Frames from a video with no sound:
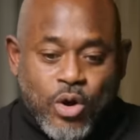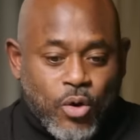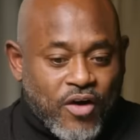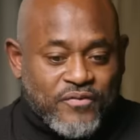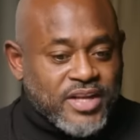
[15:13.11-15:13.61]

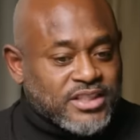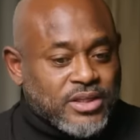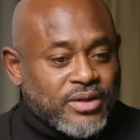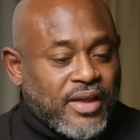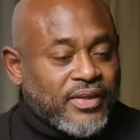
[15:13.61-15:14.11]
No
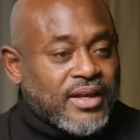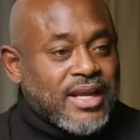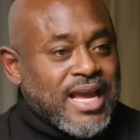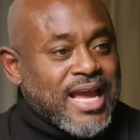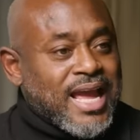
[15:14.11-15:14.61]
offense, no
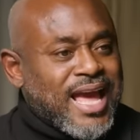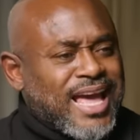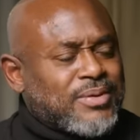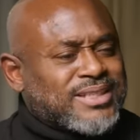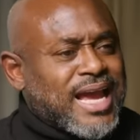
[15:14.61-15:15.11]
nothing.
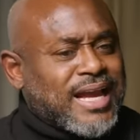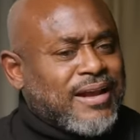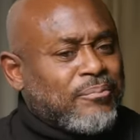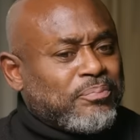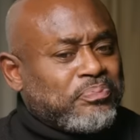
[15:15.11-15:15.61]
And it was
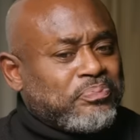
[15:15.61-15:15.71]
like